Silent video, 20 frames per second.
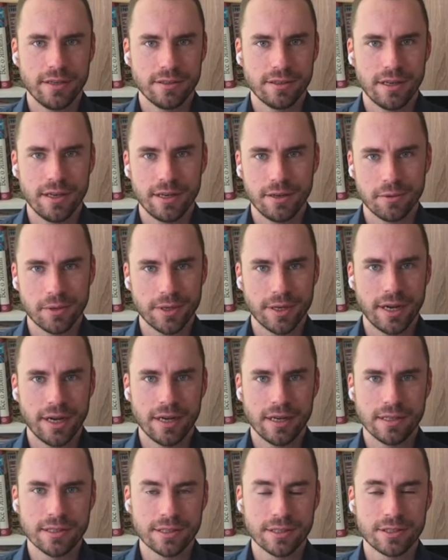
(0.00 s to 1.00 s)
anyone
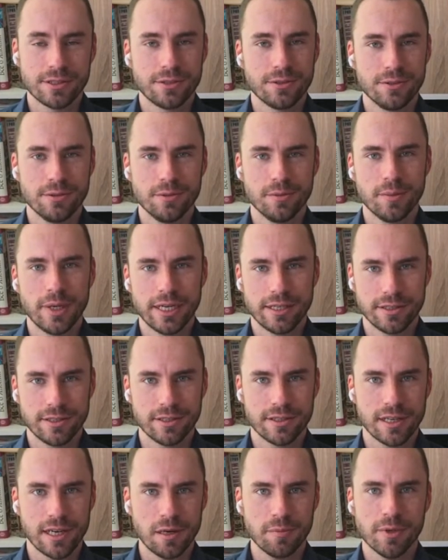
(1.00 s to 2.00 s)
else to make this
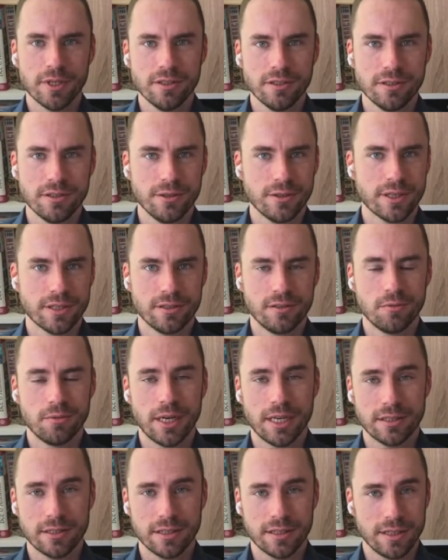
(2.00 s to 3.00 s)
happen. You can
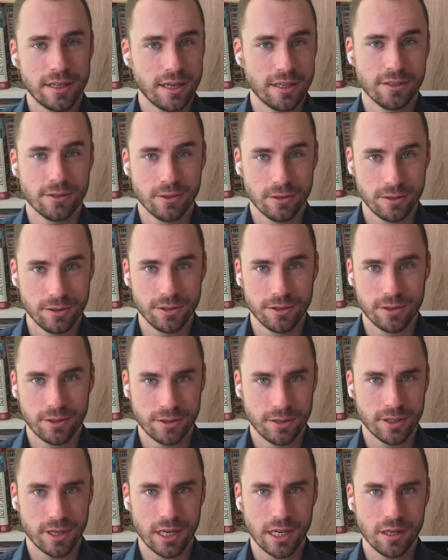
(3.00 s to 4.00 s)
invest again only your
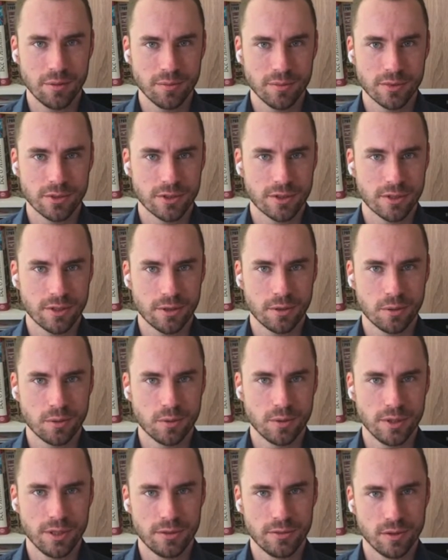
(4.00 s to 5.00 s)
time, so
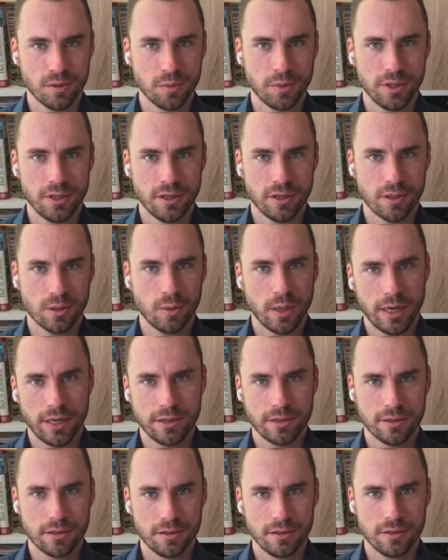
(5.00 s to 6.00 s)
it will be
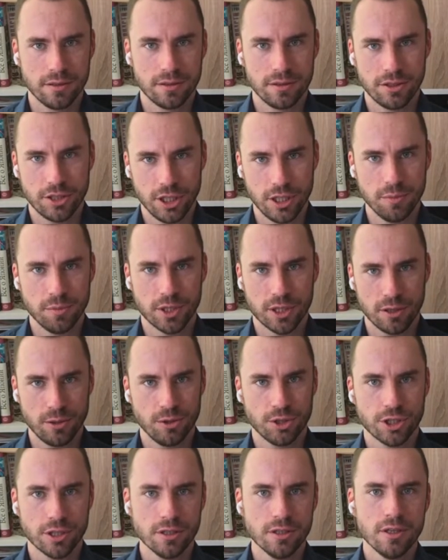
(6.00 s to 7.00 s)
quite cheap
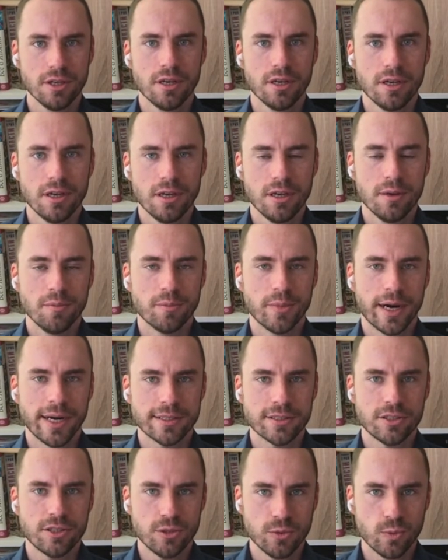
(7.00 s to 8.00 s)
solution. But
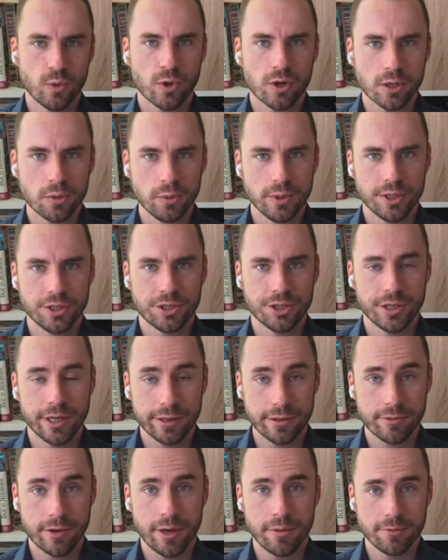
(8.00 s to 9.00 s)
to work with
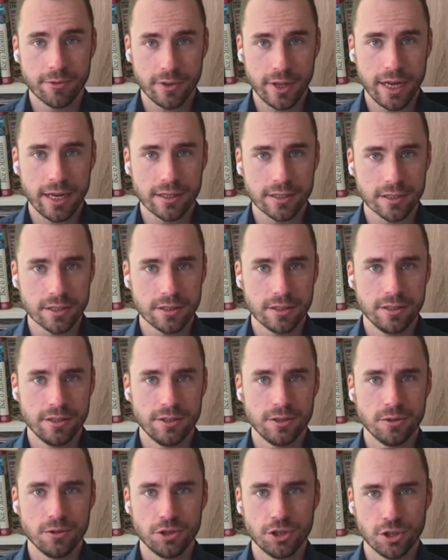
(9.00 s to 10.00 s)
ShareTribe Flex,
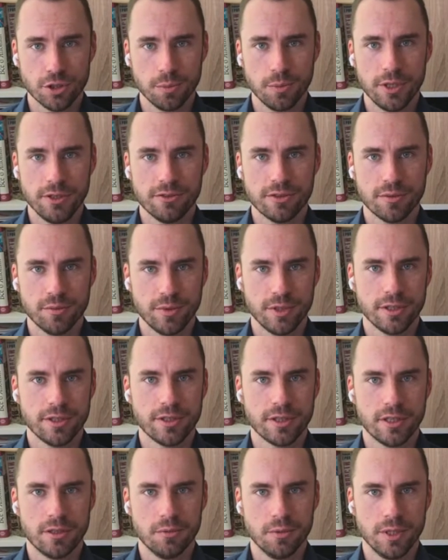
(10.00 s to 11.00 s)
you should be
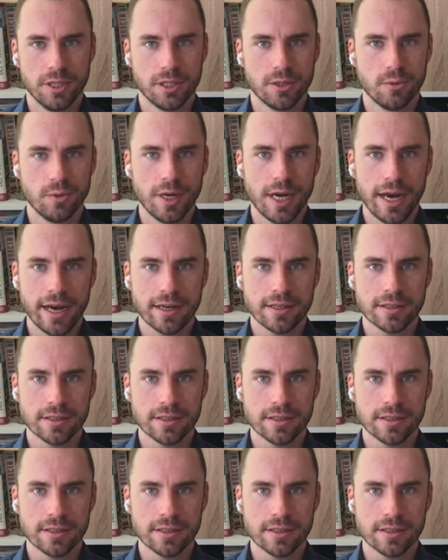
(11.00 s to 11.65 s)
familiar with React